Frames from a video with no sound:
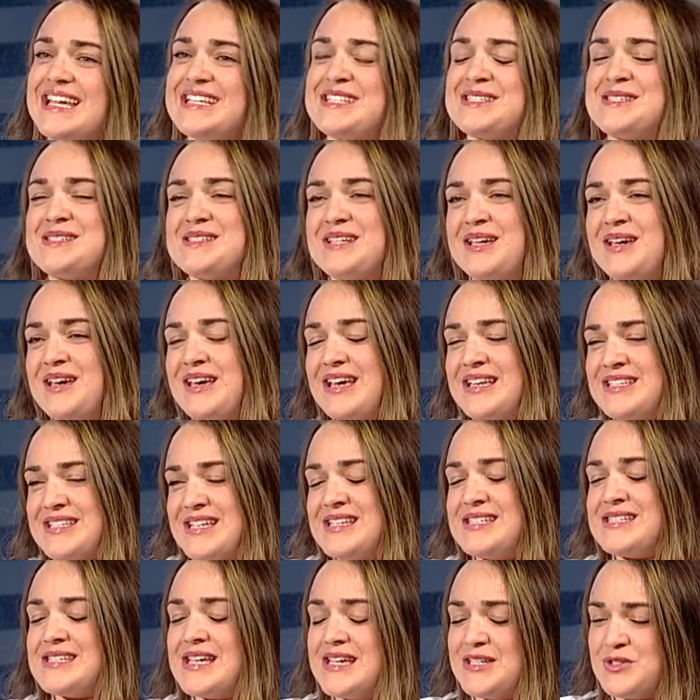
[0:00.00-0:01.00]
guess, as
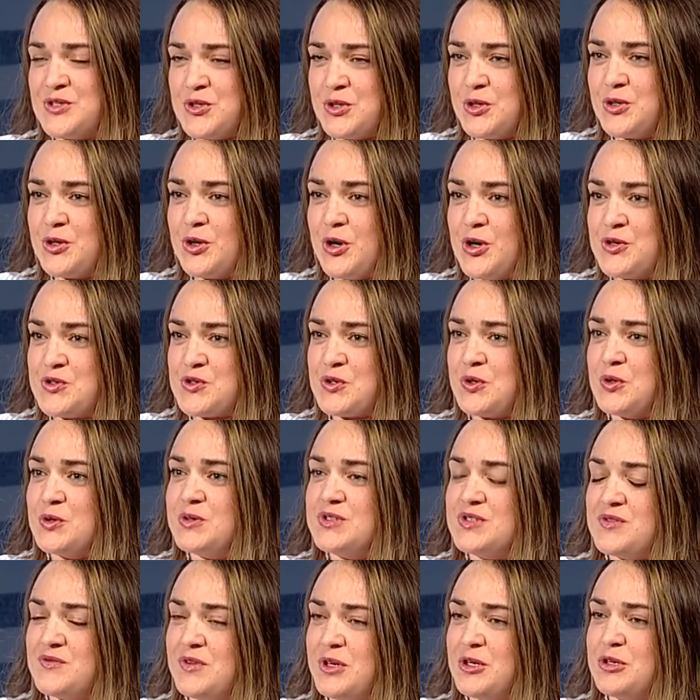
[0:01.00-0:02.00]
I said, your article
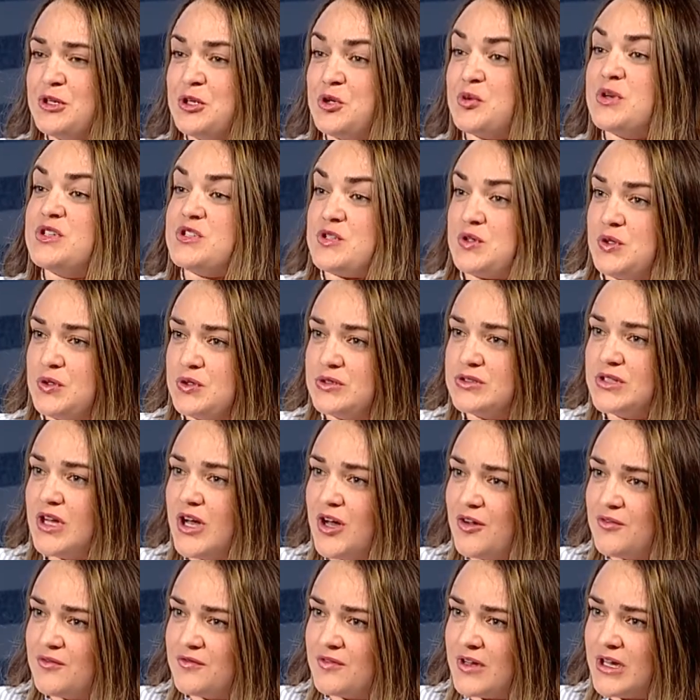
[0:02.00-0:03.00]
is very critical
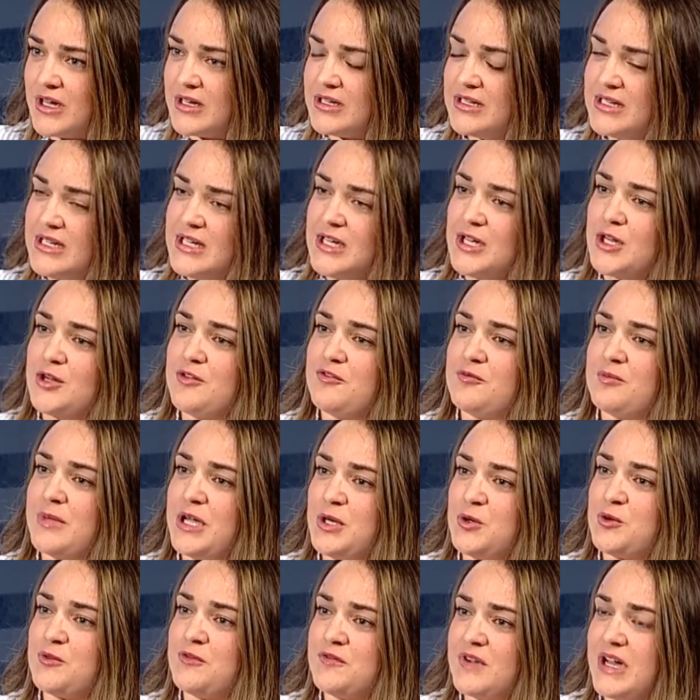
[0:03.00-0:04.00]
of
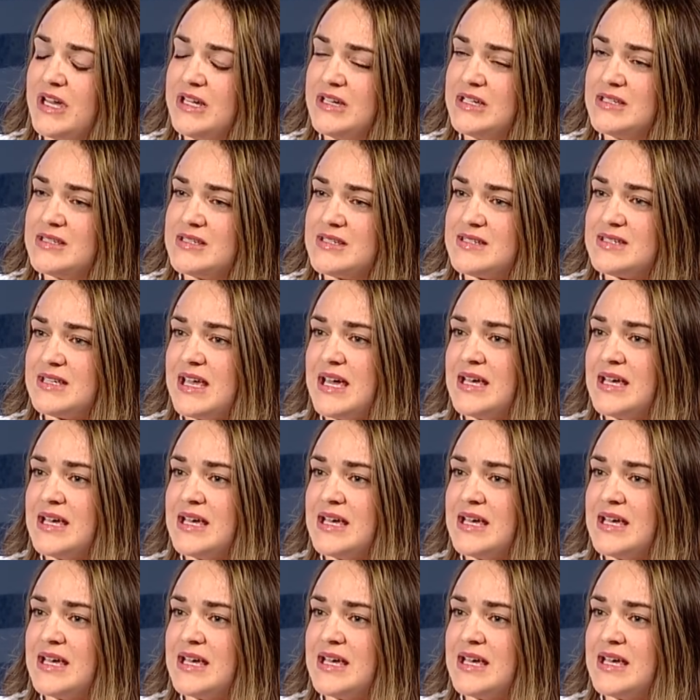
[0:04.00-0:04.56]
microfinance